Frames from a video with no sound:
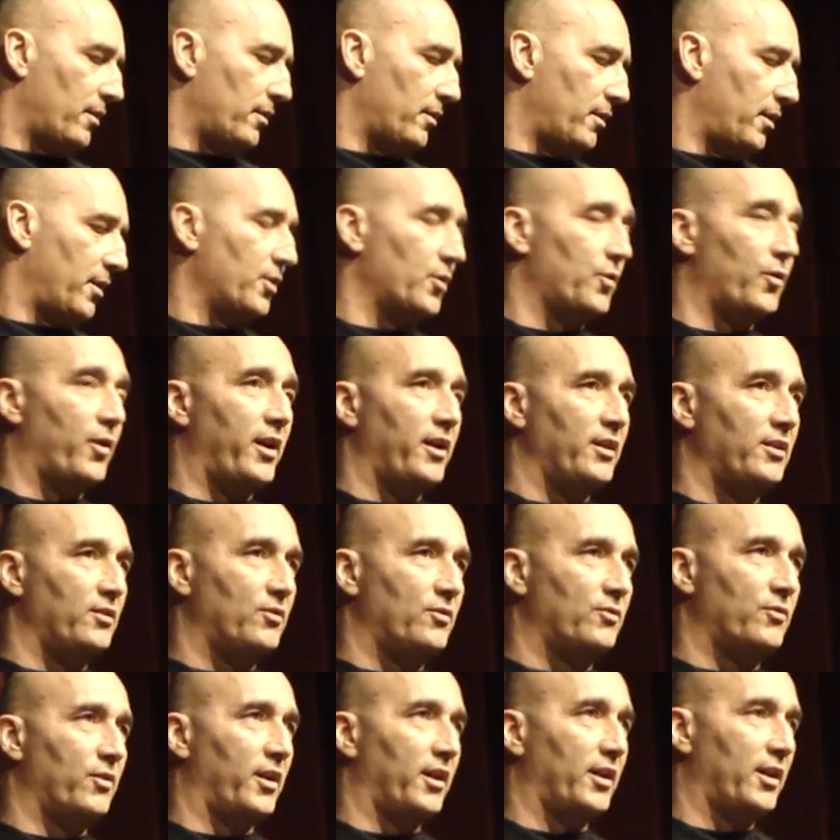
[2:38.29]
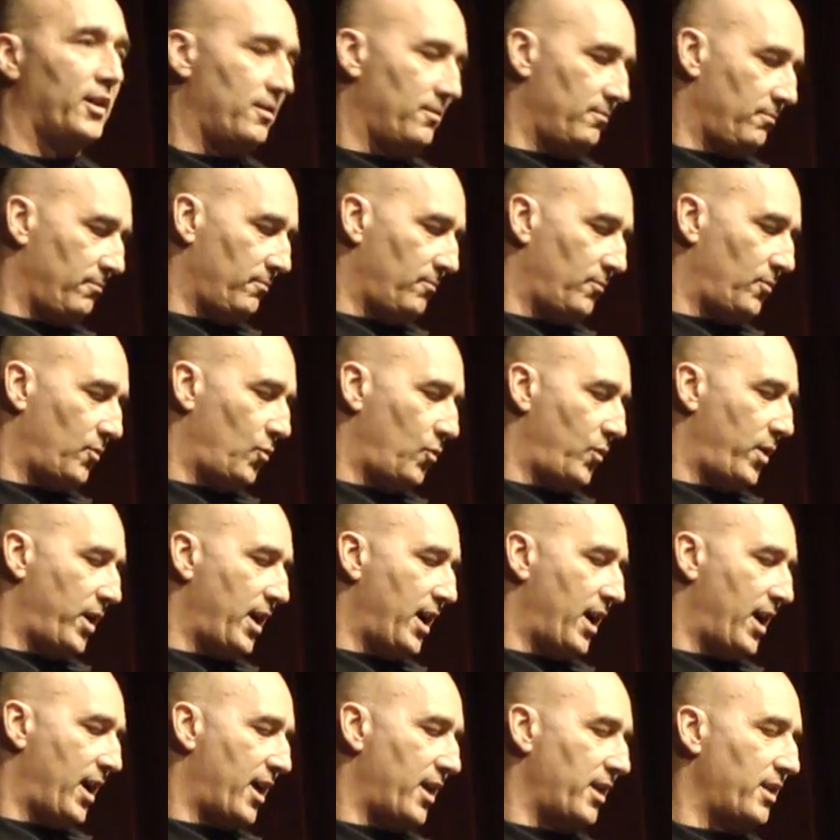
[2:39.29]
Underage drinking, we
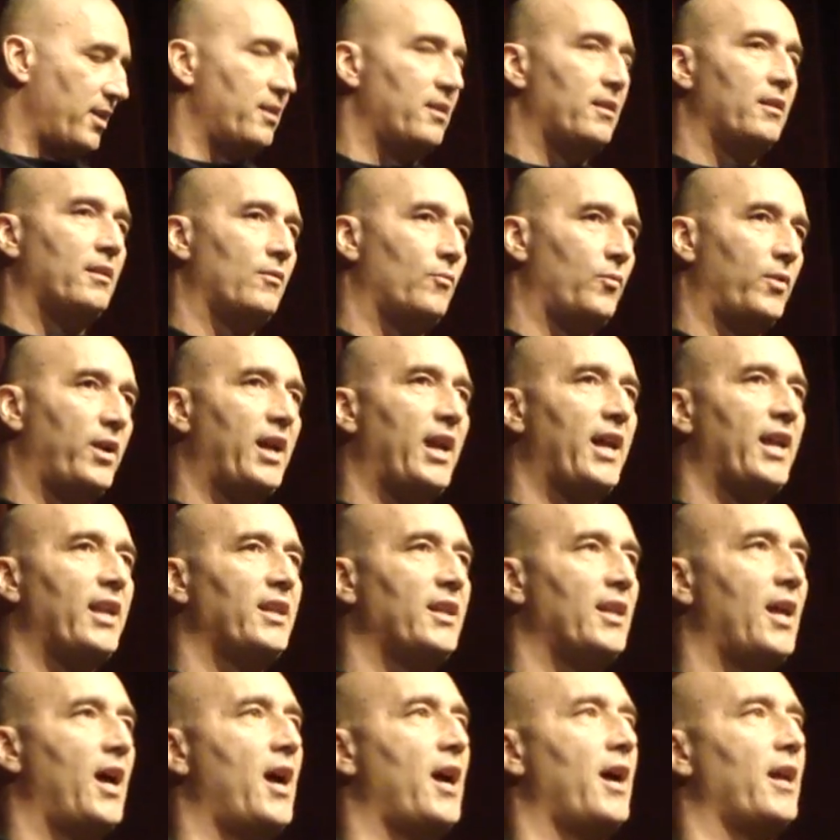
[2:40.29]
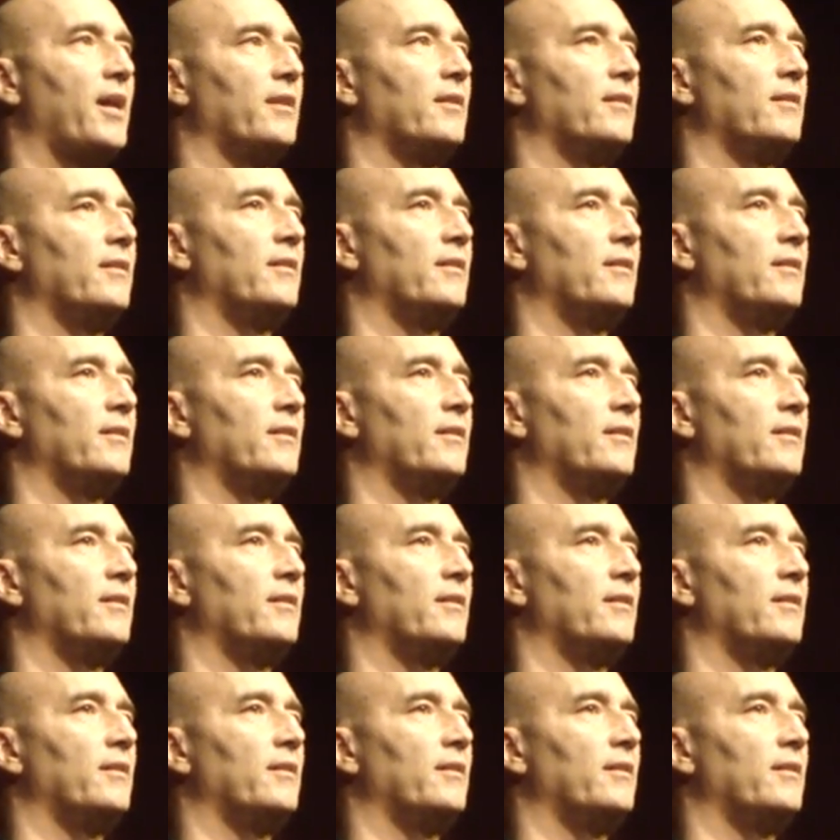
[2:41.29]
had 9.